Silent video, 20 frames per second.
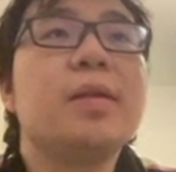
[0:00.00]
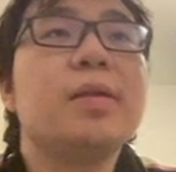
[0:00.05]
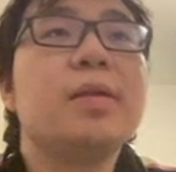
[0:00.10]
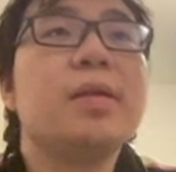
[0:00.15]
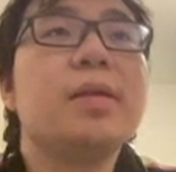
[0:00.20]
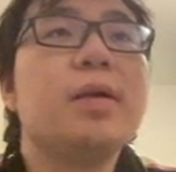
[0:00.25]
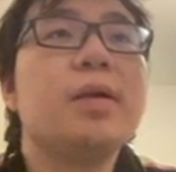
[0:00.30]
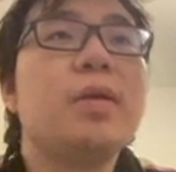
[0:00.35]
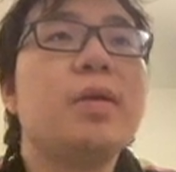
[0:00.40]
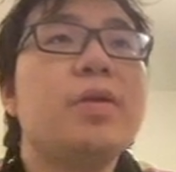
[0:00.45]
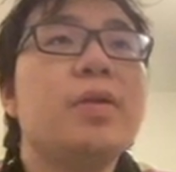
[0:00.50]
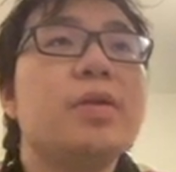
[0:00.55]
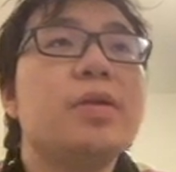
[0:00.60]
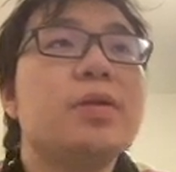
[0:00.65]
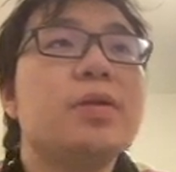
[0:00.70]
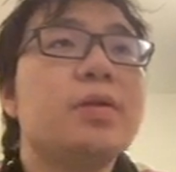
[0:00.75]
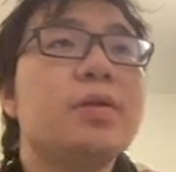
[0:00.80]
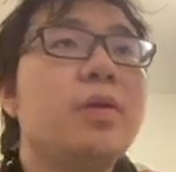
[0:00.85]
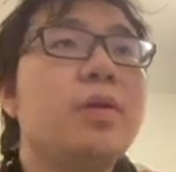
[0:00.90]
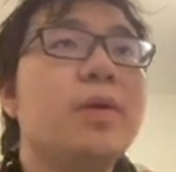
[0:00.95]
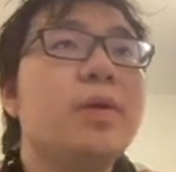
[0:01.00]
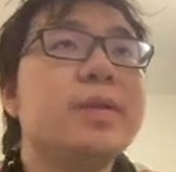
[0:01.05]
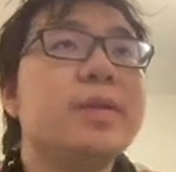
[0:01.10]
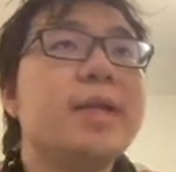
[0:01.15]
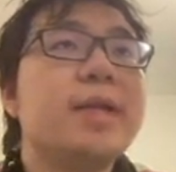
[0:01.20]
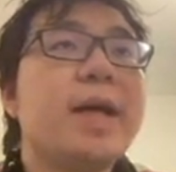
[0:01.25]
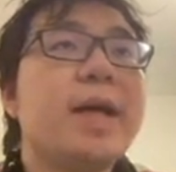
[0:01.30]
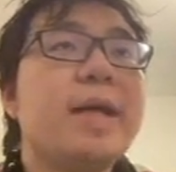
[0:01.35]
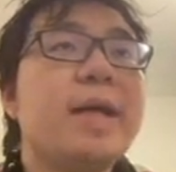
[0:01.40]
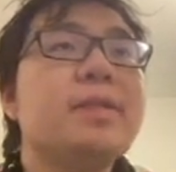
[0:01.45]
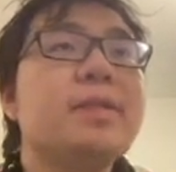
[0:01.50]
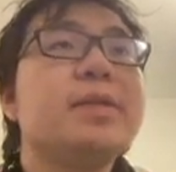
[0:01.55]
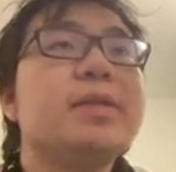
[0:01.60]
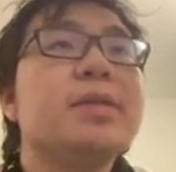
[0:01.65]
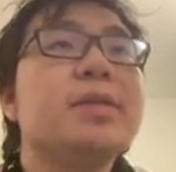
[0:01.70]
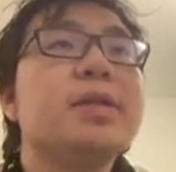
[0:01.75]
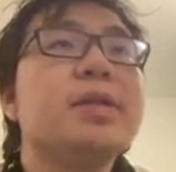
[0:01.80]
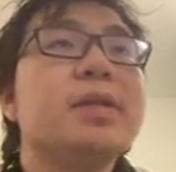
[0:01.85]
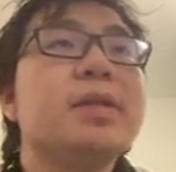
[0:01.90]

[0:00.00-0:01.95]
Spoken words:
the original code was at.